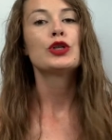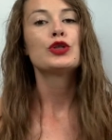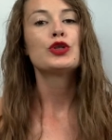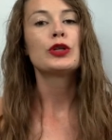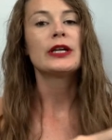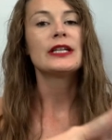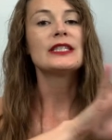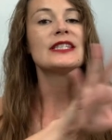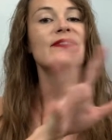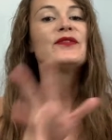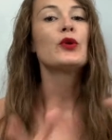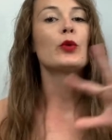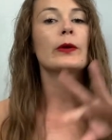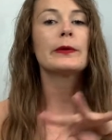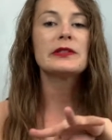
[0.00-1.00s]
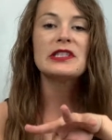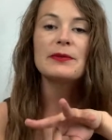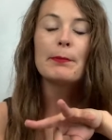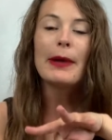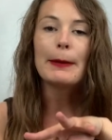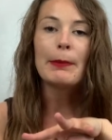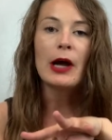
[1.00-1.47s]
transformed
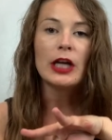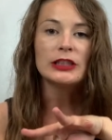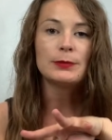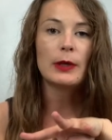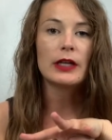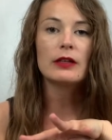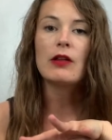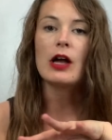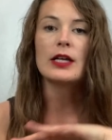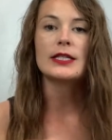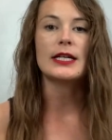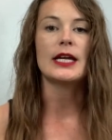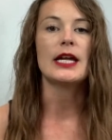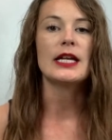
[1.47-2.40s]
my Poshmark closet